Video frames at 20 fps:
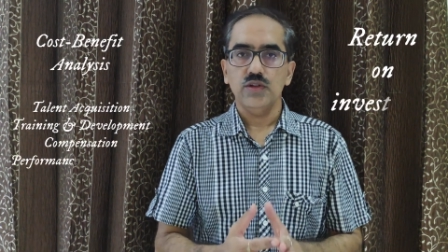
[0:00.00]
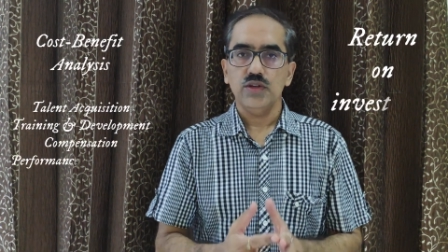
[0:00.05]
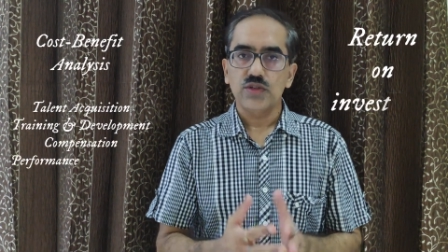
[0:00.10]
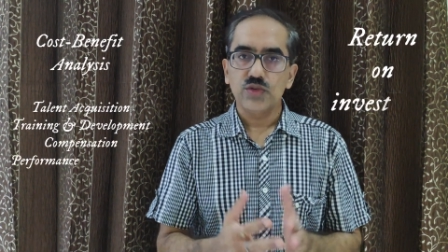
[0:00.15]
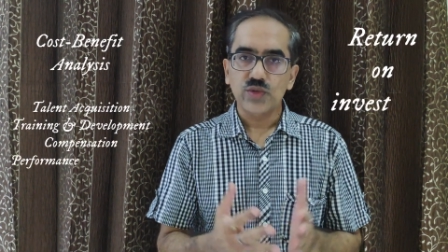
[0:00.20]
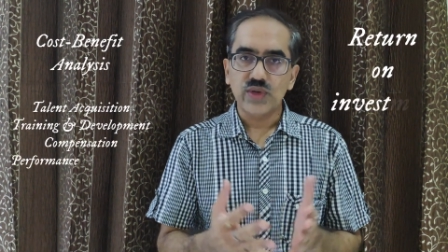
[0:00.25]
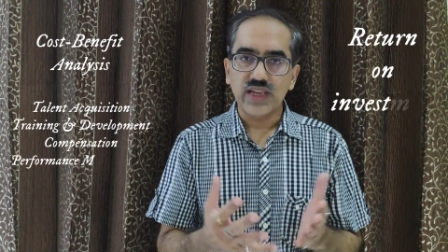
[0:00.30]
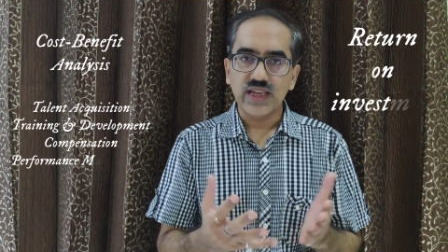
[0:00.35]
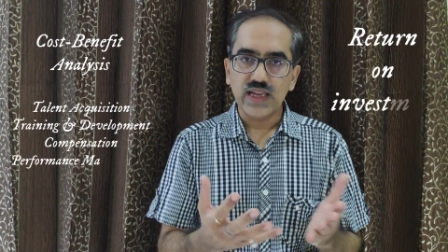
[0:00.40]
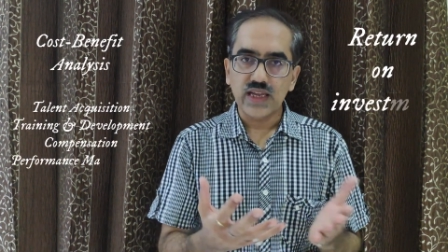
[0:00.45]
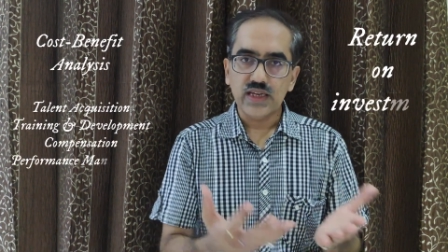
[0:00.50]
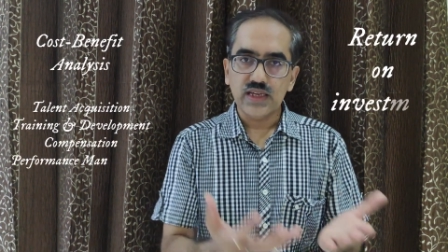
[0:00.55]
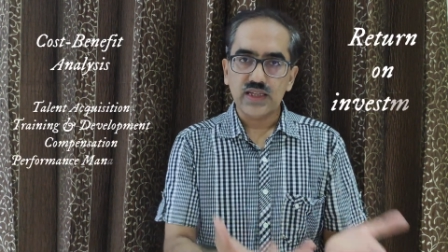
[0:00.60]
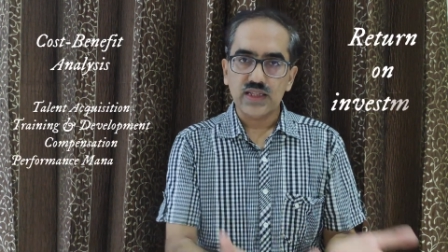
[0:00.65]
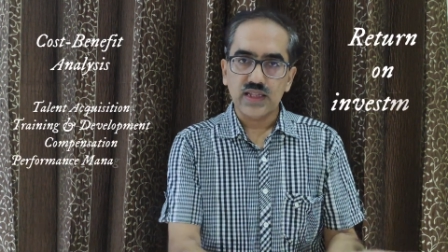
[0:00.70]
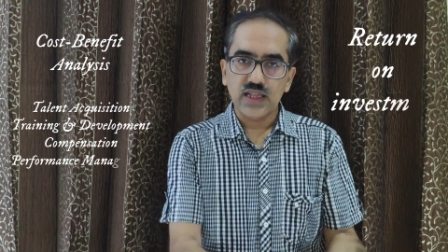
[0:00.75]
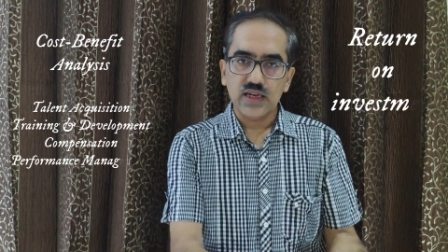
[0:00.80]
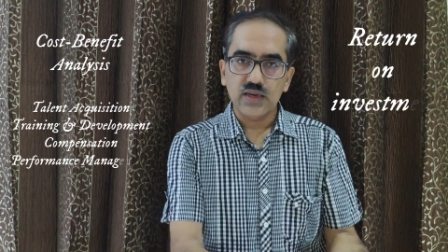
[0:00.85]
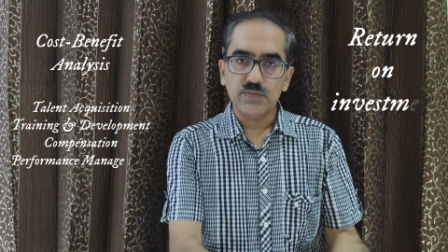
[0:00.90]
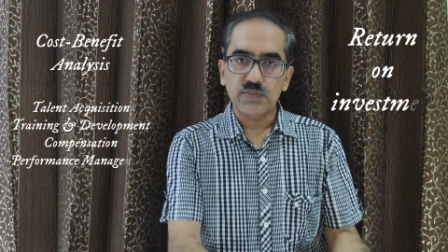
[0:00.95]
to
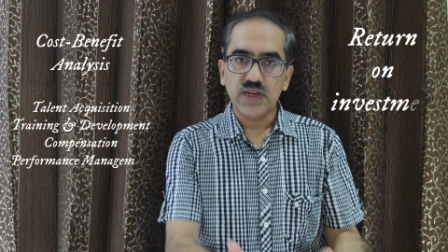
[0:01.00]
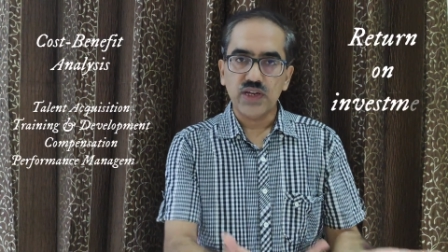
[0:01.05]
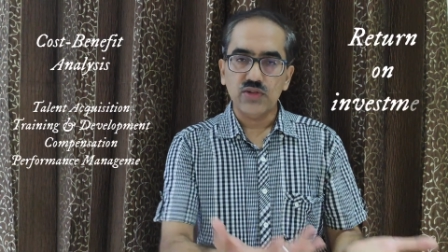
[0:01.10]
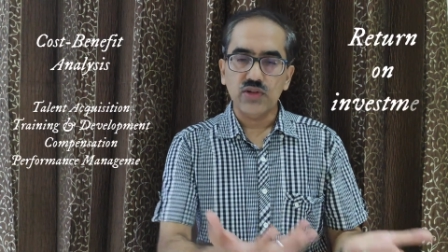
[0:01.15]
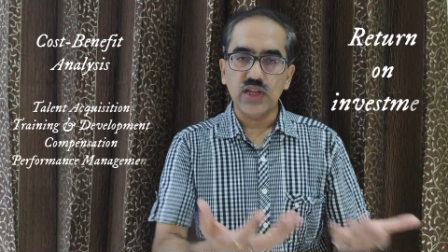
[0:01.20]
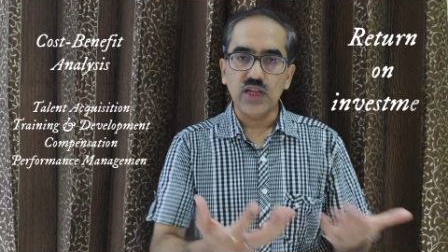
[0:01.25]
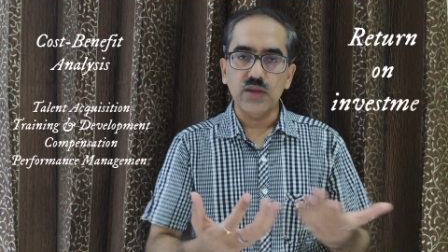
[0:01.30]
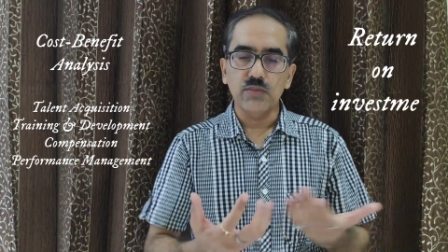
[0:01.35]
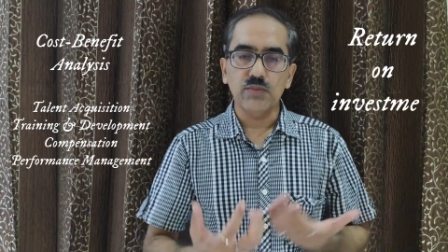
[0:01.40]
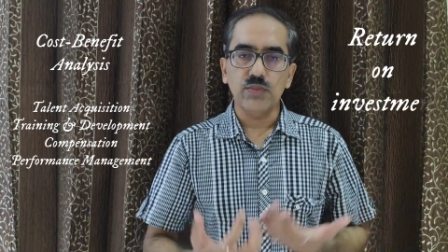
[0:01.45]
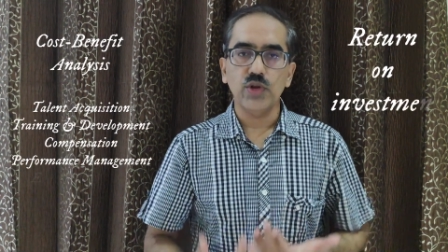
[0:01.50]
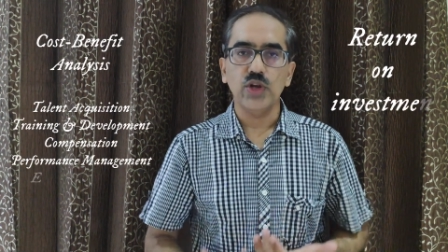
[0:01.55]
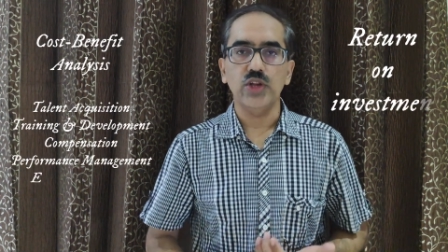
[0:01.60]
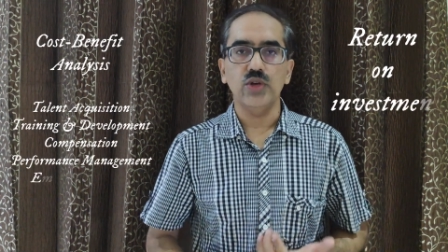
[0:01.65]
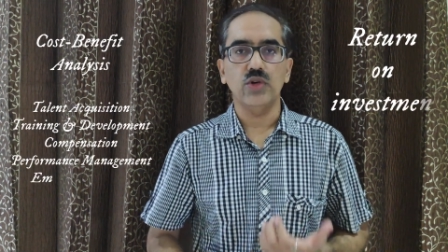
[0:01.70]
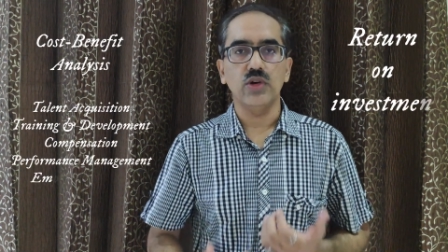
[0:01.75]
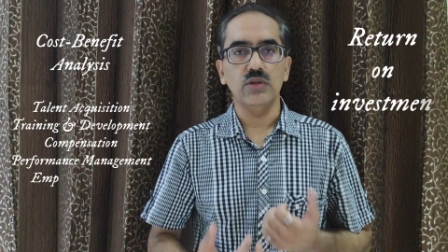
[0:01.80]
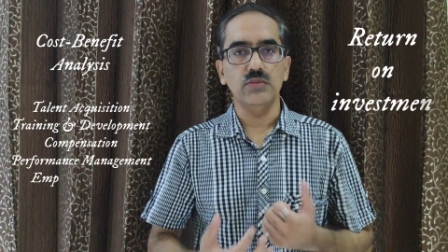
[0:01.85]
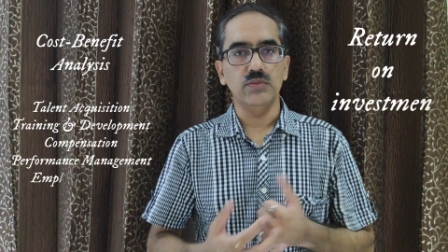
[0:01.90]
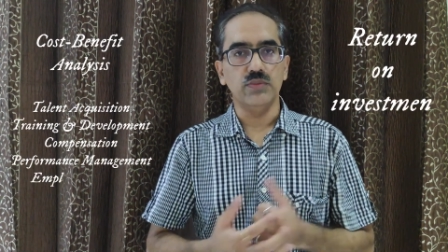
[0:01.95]
get that particular
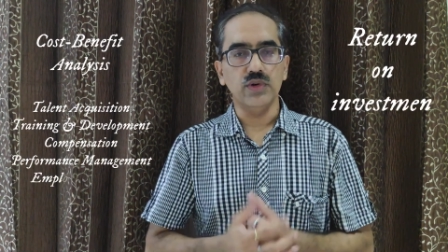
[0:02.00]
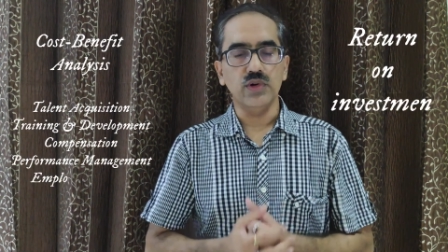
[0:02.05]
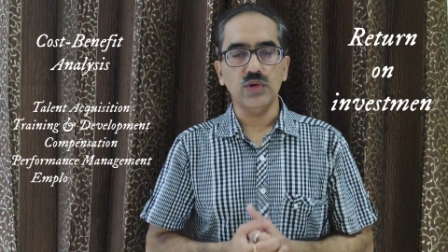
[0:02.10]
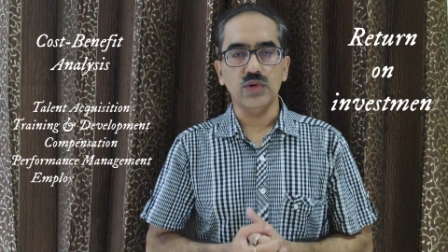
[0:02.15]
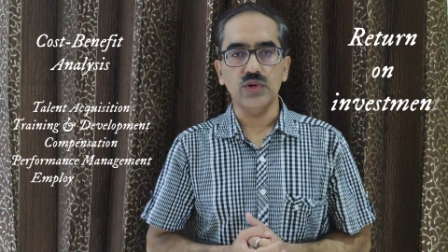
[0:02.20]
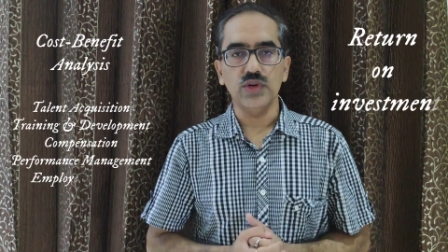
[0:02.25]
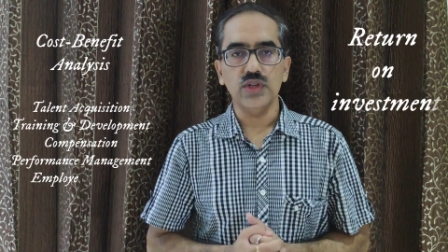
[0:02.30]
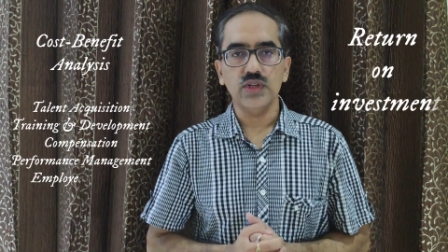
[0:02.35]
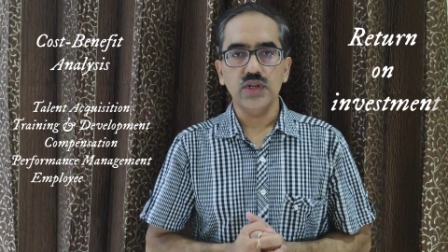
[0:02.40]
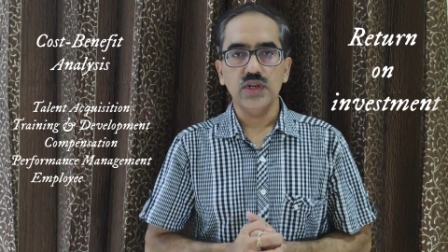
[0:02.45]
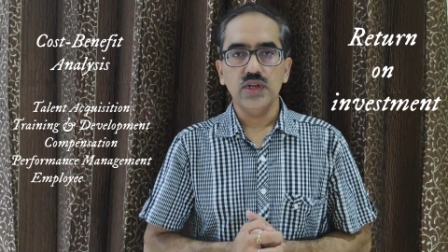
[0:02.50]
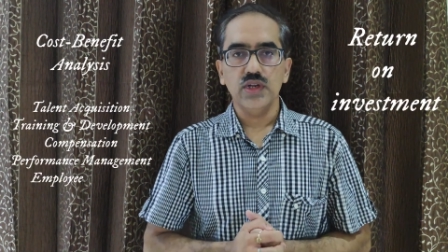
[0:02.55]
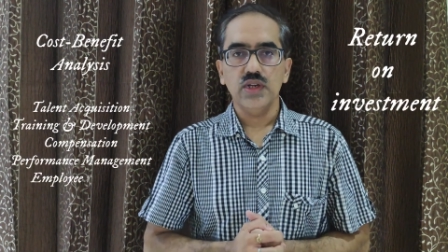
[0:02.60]
employee on board,